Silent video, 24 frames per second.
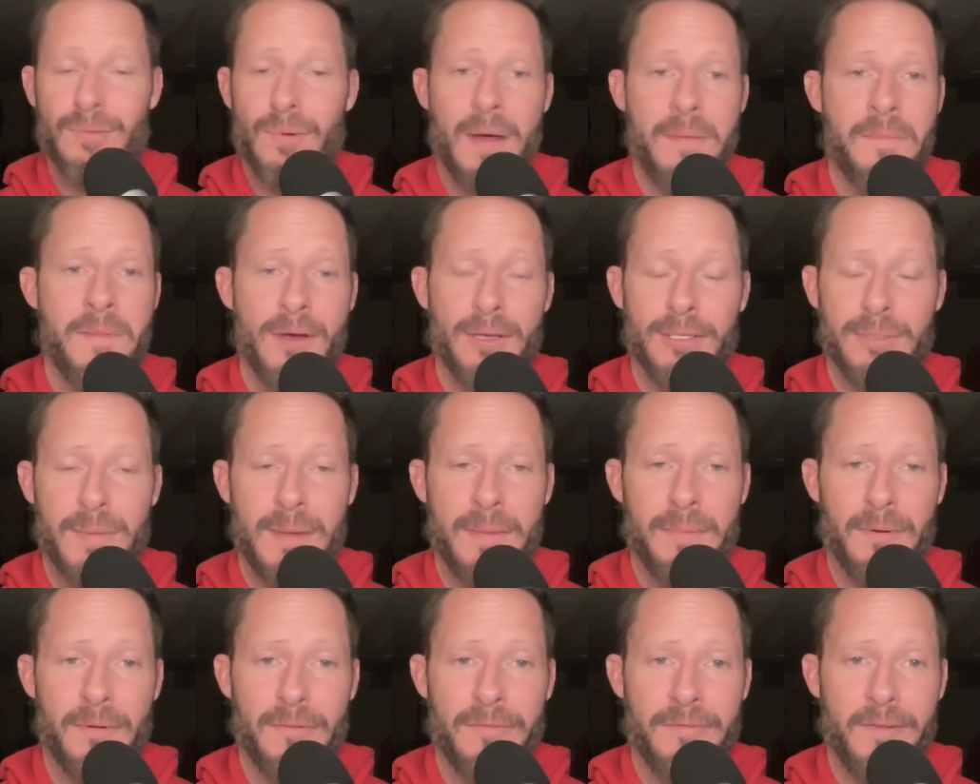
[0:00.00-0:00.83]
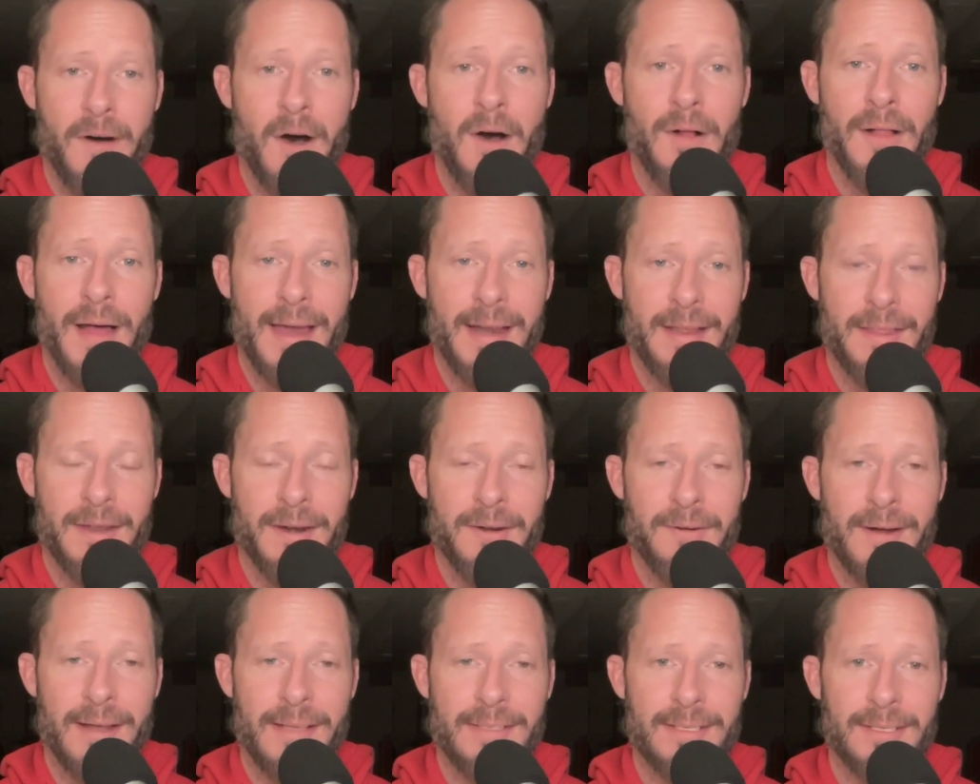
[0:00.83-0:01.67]
why most people fall out of their
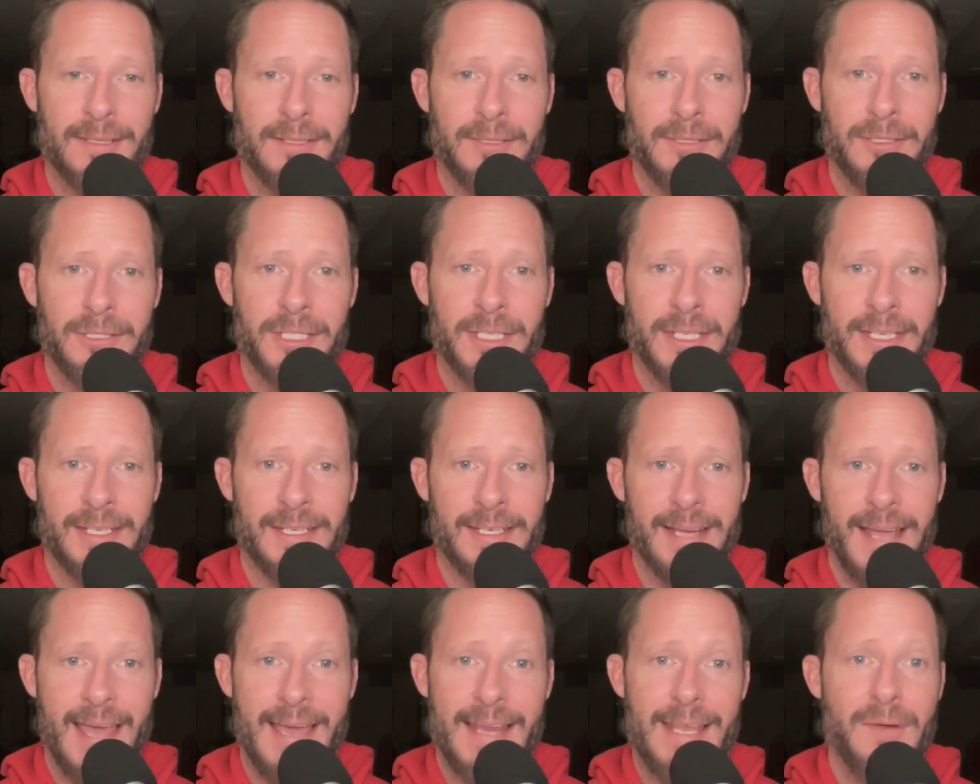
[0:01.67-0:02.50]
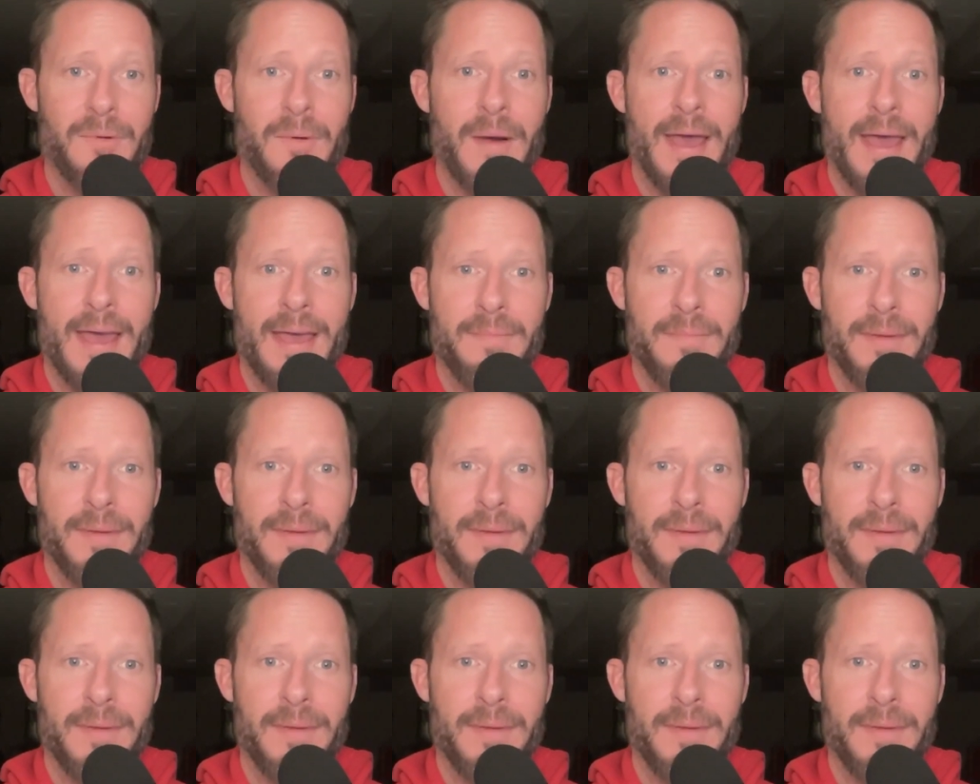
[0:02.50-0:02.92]
resolution anyway,